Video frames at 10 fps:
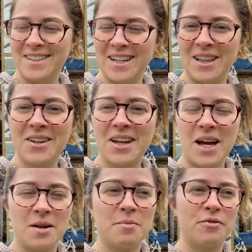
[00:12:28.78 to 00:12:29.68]
to look
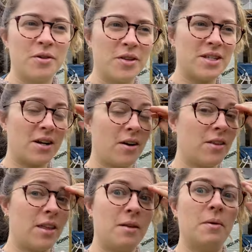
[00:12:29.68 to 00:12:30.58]
at it before they start and
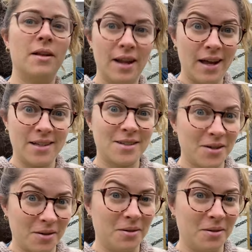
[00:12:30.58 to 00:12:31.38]
then they would let us know.